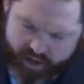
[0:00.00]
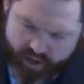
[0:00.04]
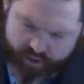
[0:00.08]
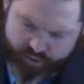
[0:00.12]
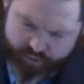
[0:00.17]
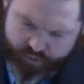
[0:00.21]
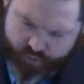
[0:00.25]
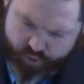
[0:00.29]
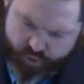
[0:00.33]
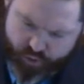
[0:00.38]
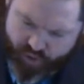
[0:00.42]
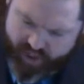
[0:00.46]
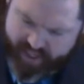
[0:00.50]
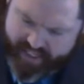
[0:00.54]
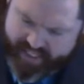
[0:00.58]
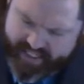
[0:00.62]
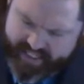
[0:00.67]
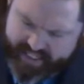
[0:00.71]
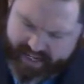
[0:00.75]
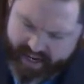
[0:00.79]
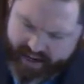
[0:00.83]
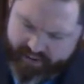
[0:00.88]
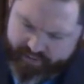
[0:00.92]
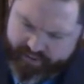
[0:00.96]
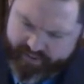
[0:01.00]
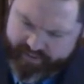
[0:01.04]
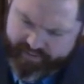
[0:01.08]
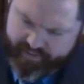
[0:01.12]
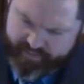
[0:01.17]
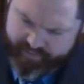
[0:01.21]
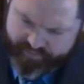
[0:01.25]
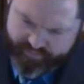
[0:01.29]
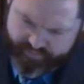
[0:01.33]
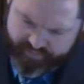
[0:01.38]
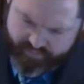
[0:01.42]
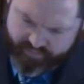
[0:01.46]
through
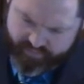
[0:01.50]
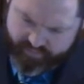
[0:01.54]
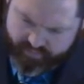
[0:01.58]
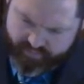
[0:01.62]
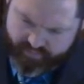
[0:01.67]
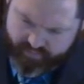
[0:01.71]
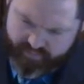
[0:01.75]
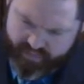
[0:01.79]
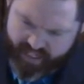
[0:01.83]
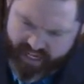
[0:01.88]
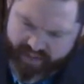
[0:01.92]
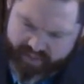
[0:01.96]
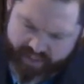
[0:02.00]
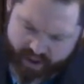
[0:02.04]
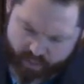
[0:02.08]
27. And then